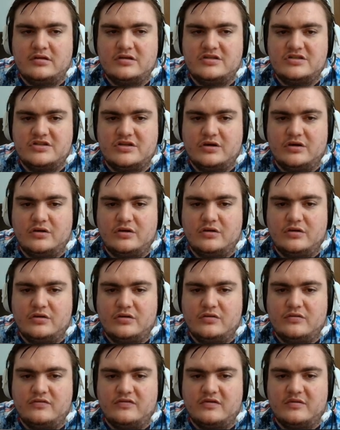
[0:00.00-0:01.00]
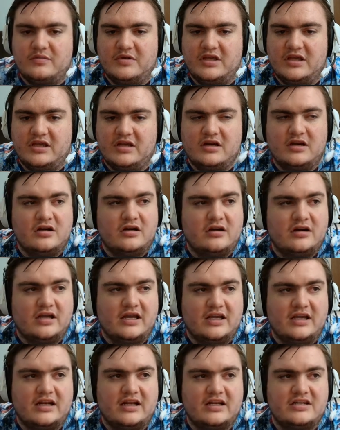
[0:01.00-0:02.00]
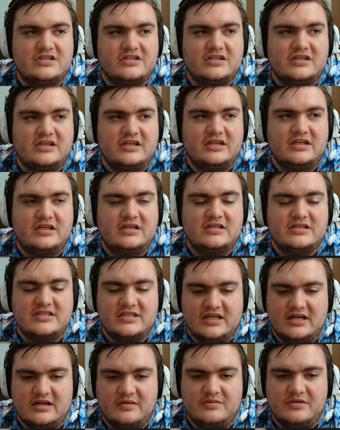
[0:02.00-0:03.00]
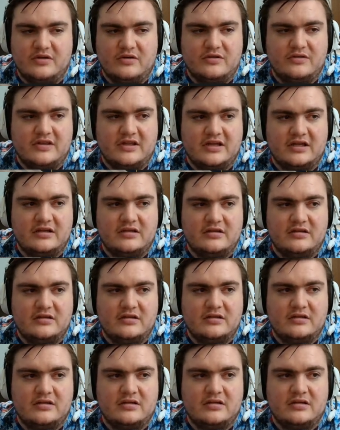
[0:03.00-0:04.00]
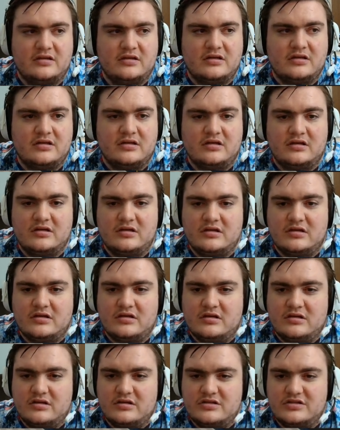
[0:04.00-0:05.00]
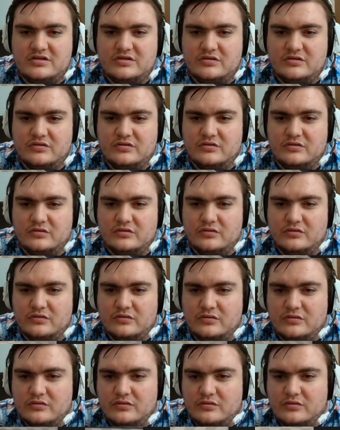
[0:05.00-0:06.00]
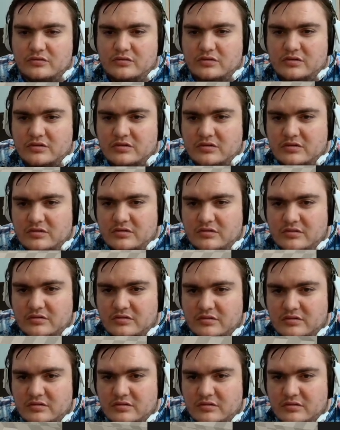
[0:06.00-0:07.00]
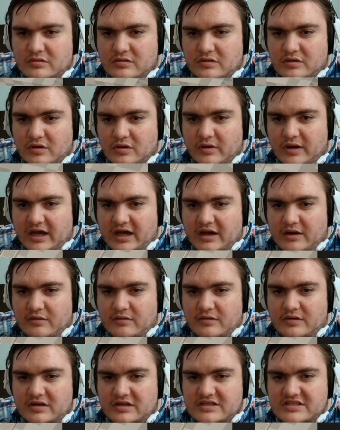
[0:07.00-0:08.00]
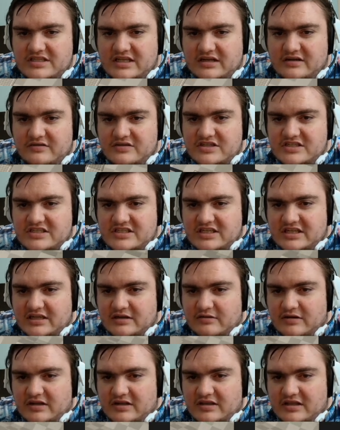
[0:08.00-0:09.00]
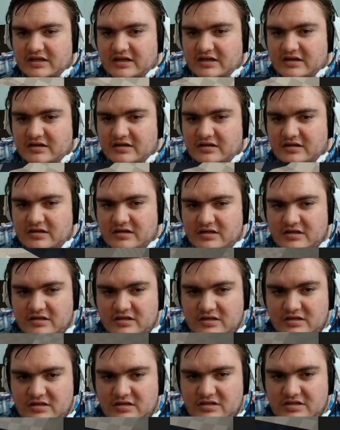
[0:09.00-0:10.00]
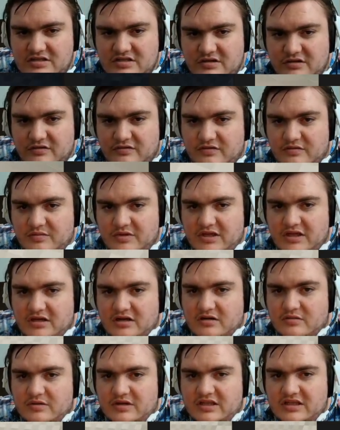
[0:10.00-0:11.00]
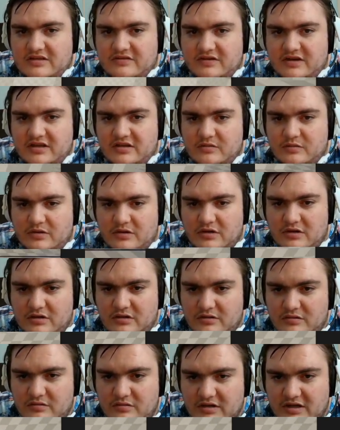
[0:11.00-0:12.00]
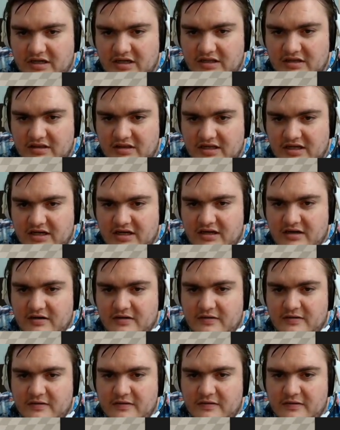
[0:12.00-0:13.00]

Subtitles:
So from here, I can actually set up the whole thing to go out instead of just sitting right there. So from here, we need to find the wall right there.